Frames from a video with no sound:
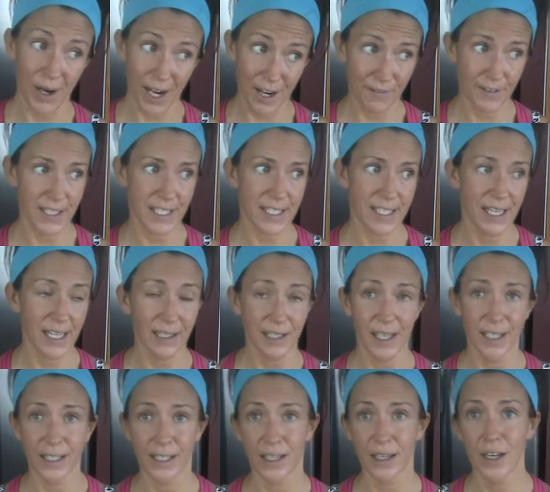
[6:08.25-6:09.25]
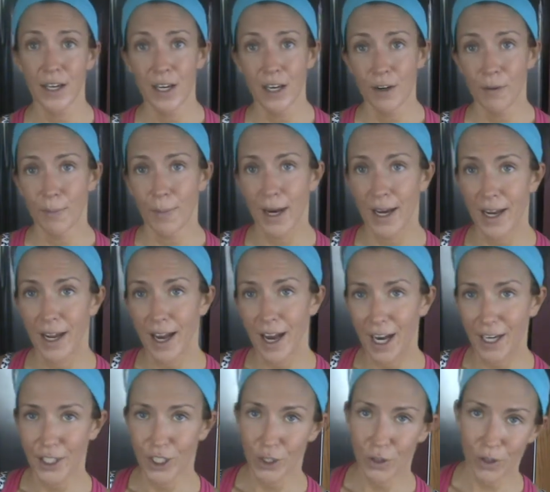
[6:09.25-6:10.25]
Obviously, I like my
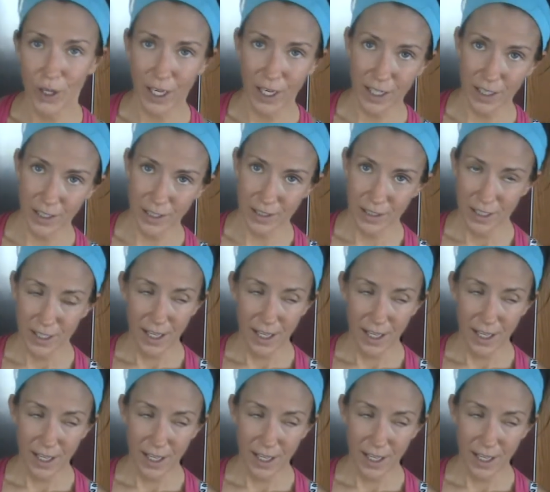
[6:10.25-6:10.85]
hot yoga